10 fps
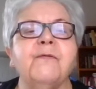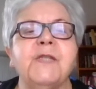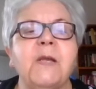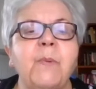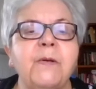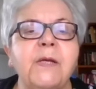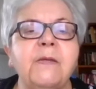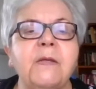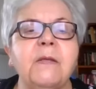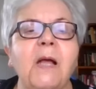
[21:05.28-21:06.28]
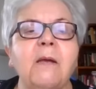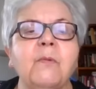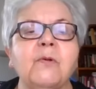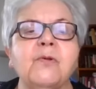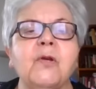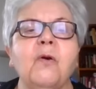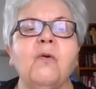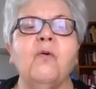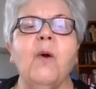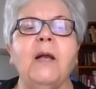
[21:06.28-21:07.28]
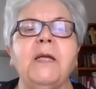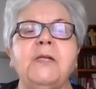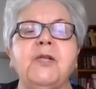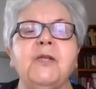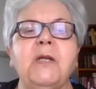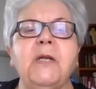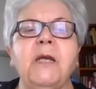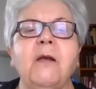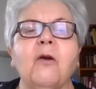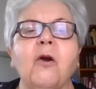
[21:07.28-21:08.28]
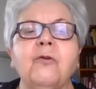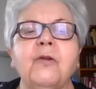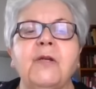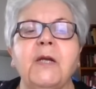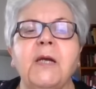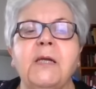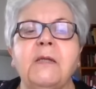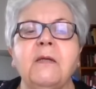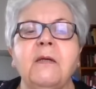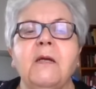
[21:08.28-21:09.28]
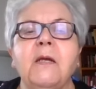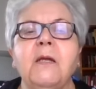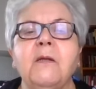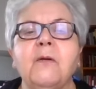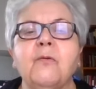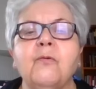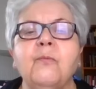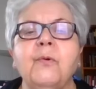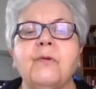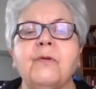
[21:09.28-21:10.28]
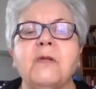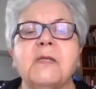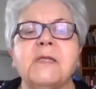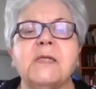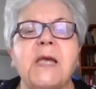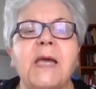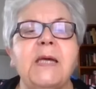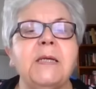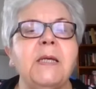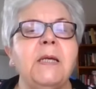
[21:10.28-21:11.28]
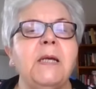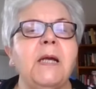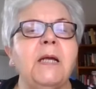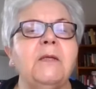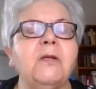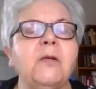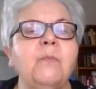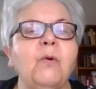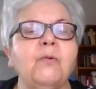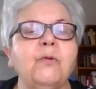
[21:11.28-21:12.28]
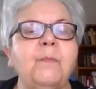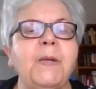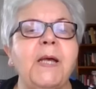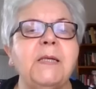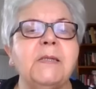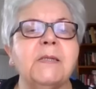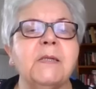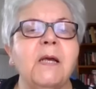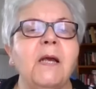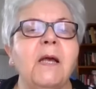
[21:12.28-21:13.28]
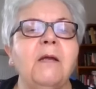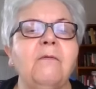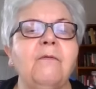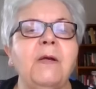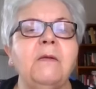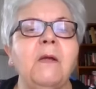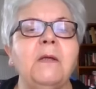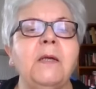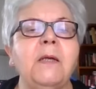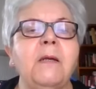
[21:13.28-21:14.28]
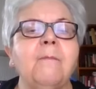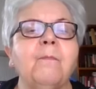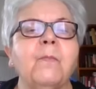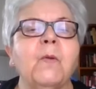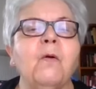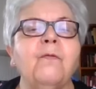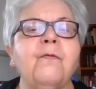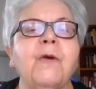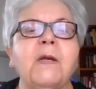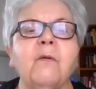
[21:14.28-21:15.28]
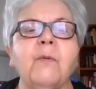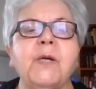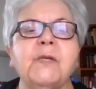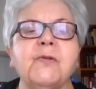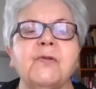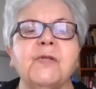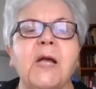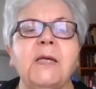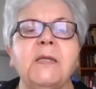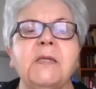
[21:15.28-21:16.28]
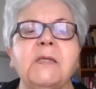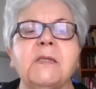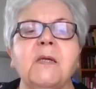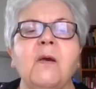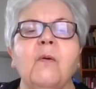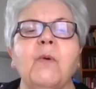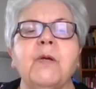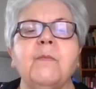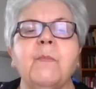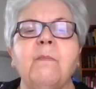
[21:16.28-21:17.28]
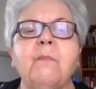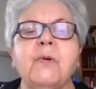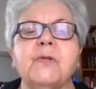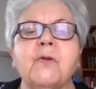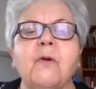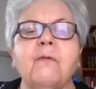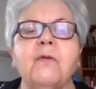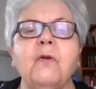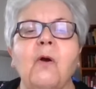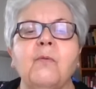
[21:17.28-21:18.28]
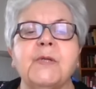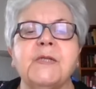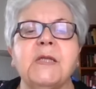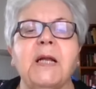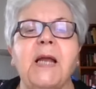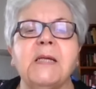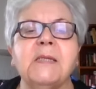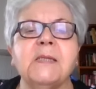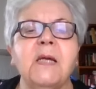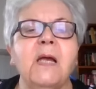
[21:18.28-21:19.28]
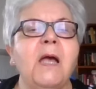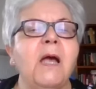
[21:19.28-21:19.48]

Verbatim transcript: of separated daemons who allegedly congregate in a rumored, scary, and remote place, and finally, of faraway societies where members of the lowest class